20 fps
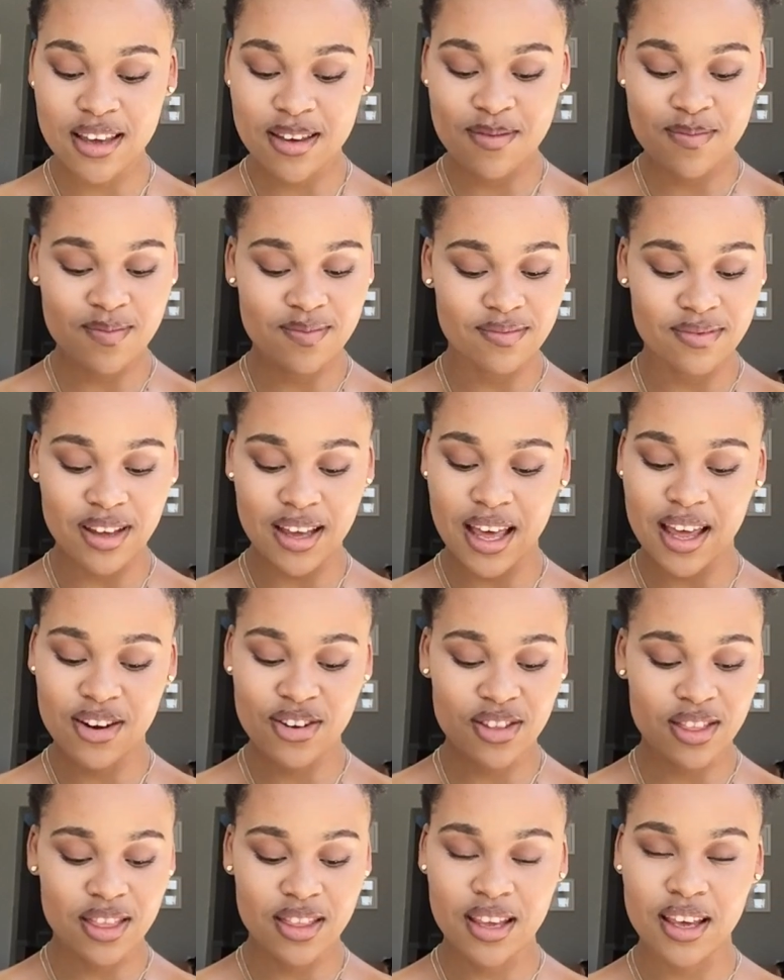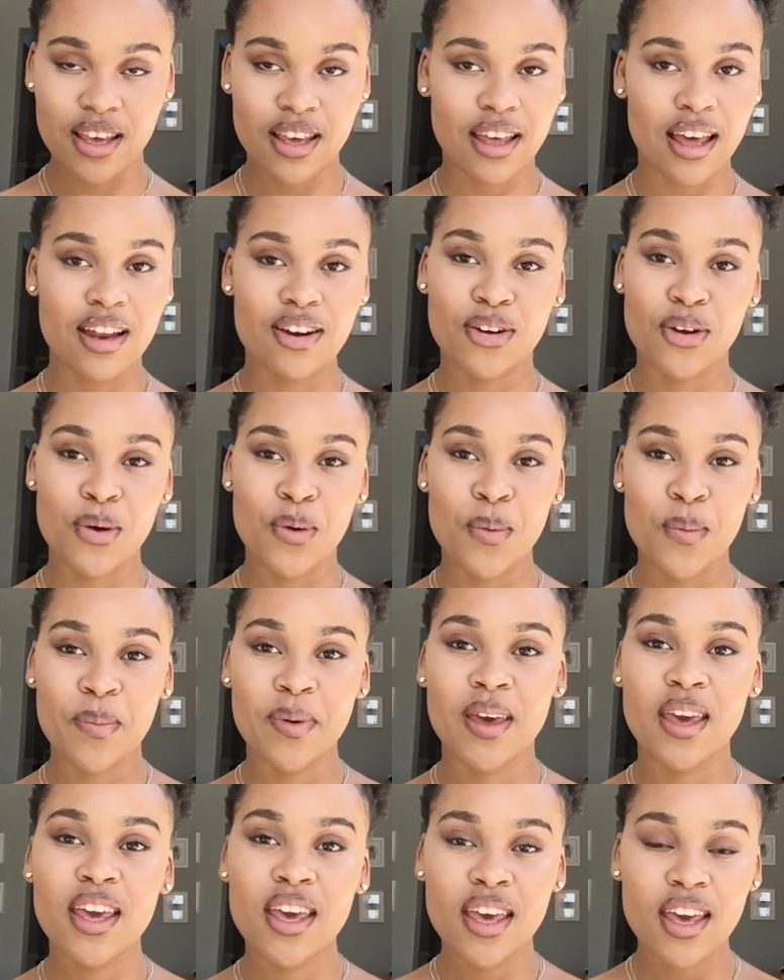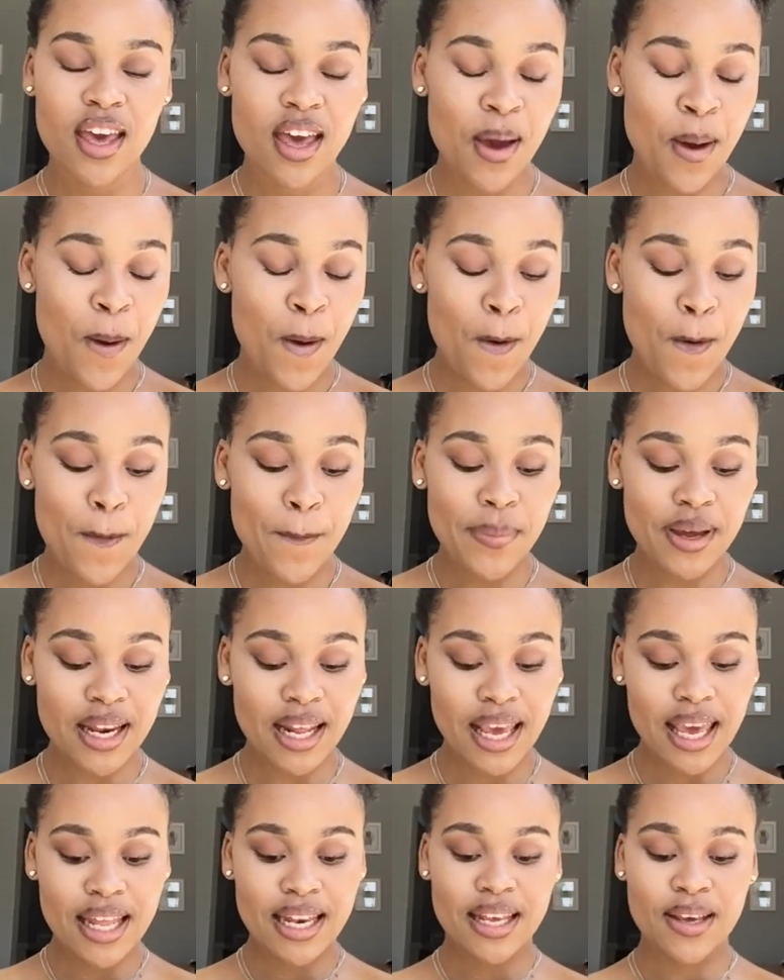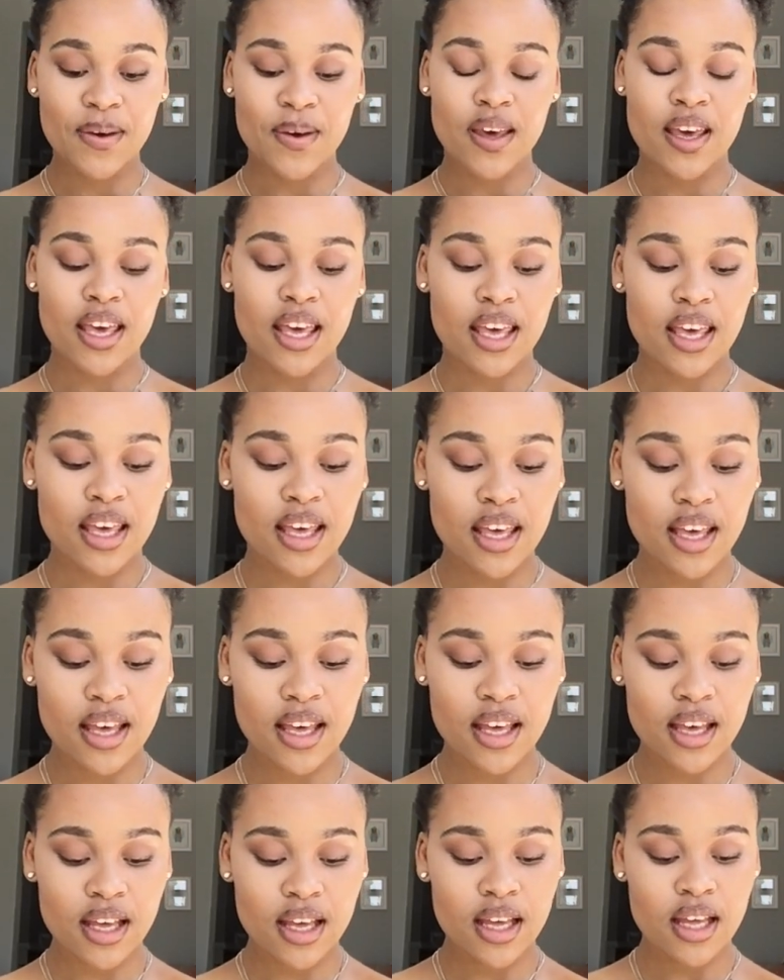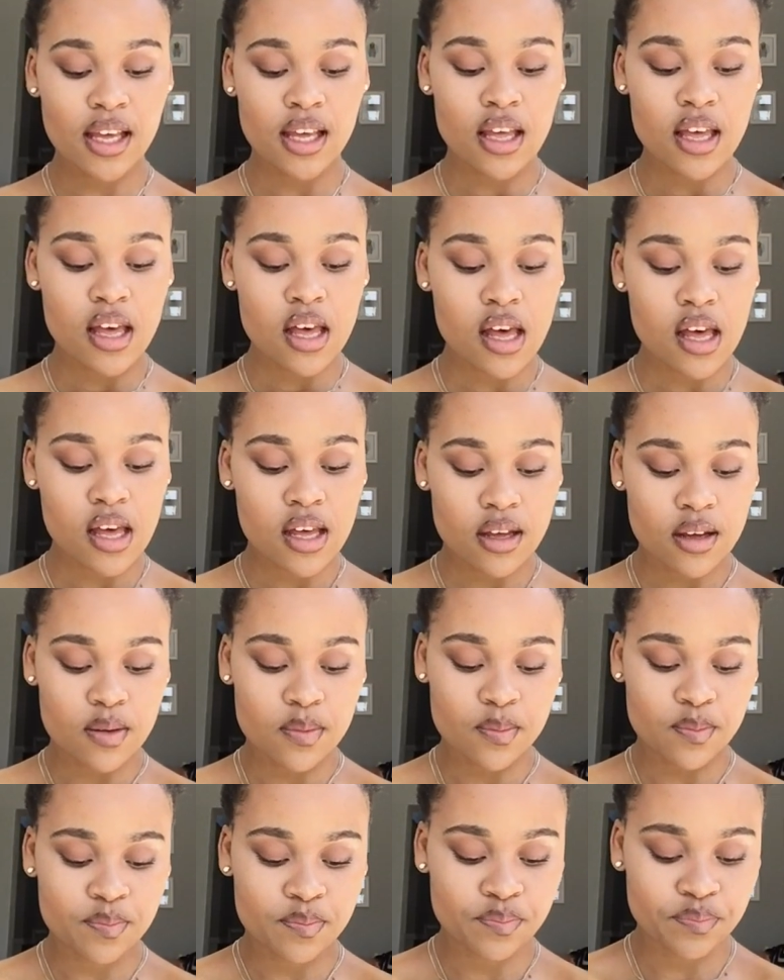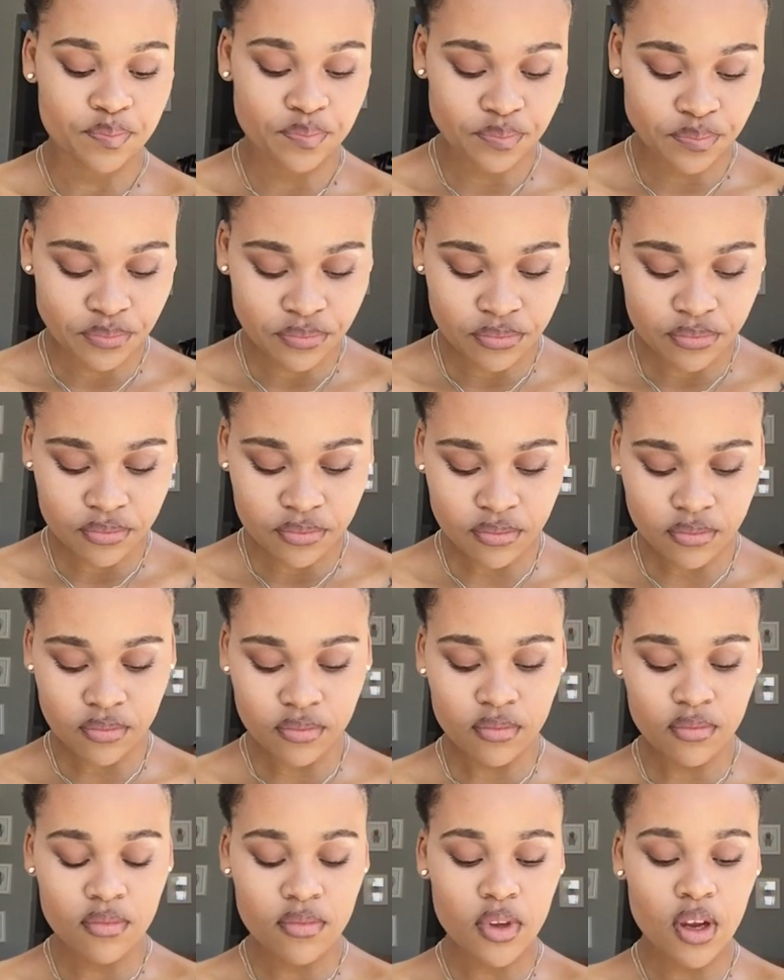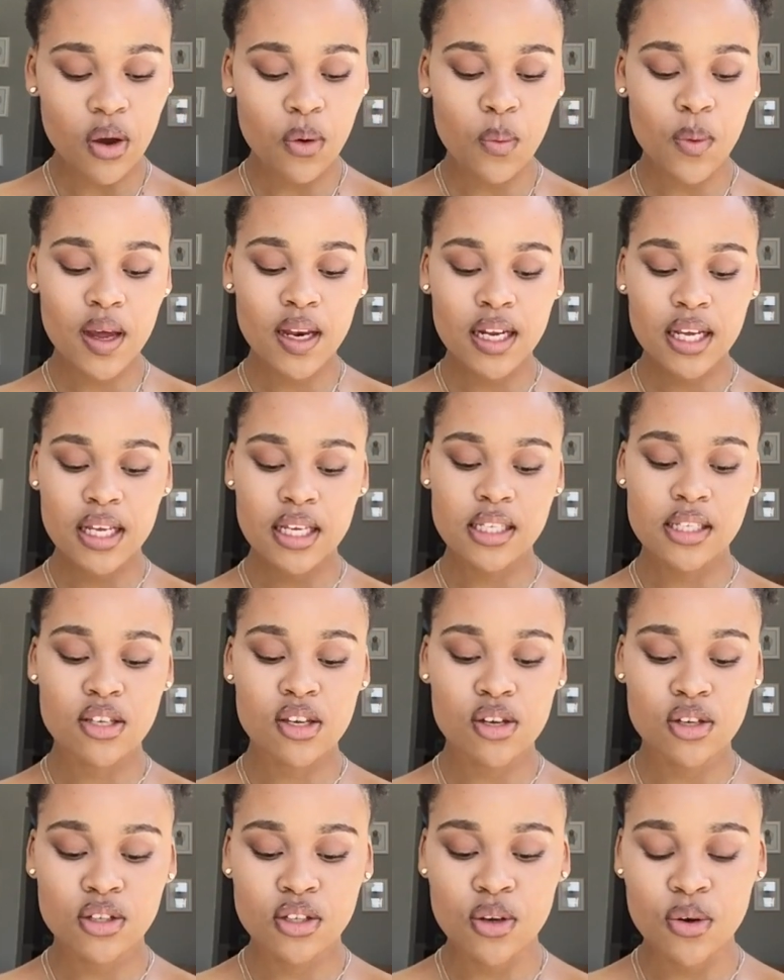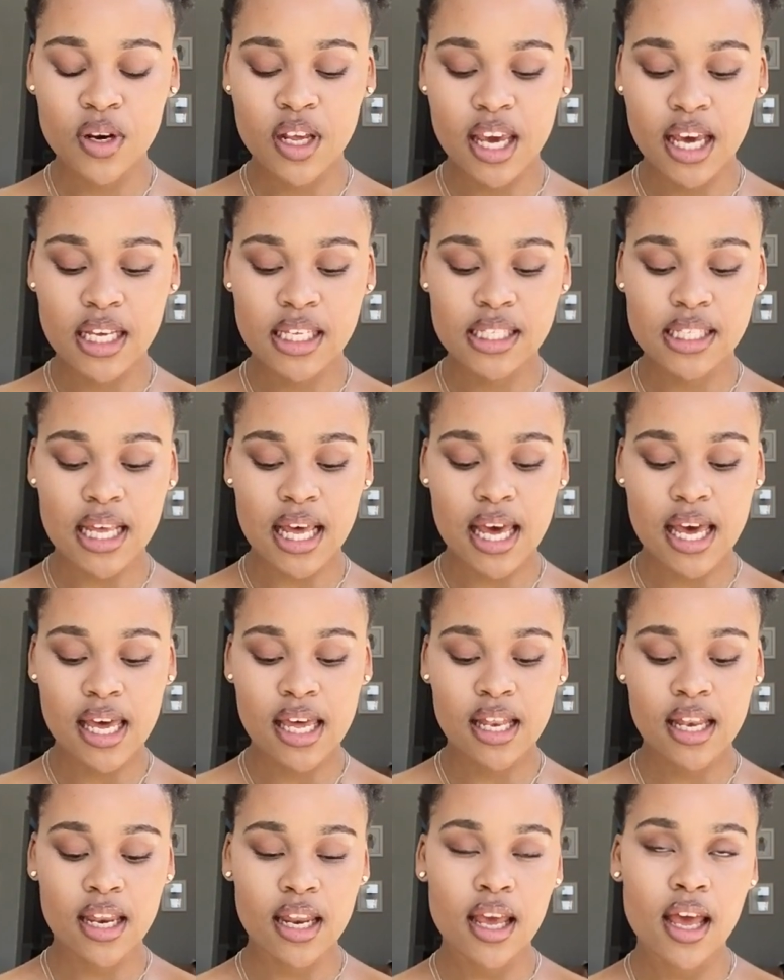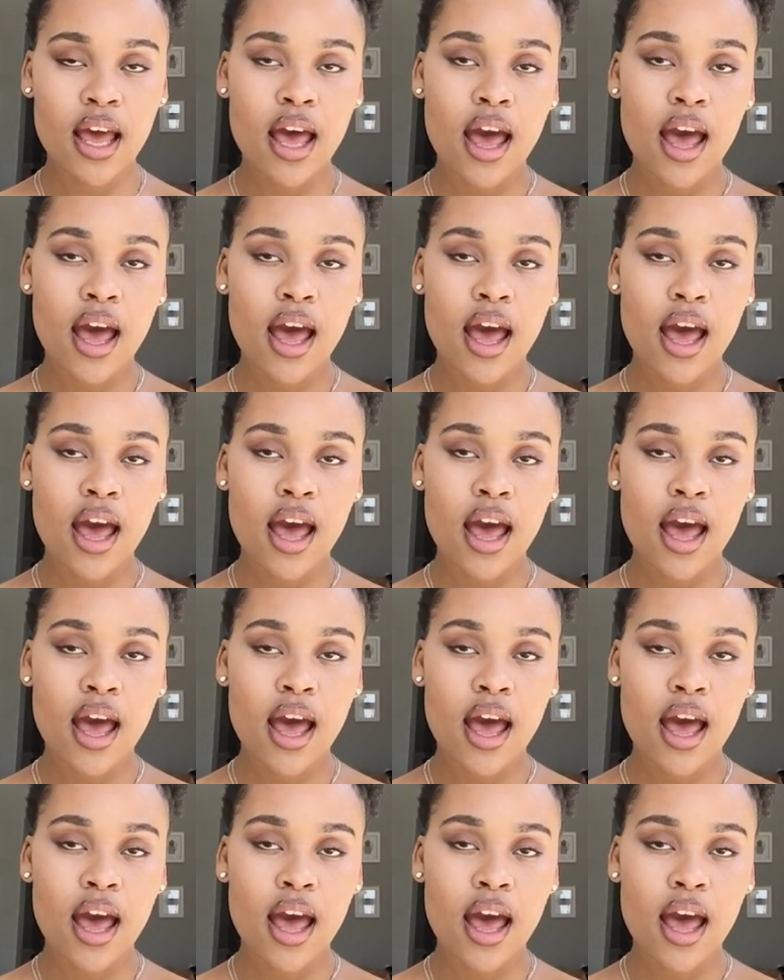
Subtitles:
him, I don't think I'd cope, eh? But anyway, what is your zodiac sign?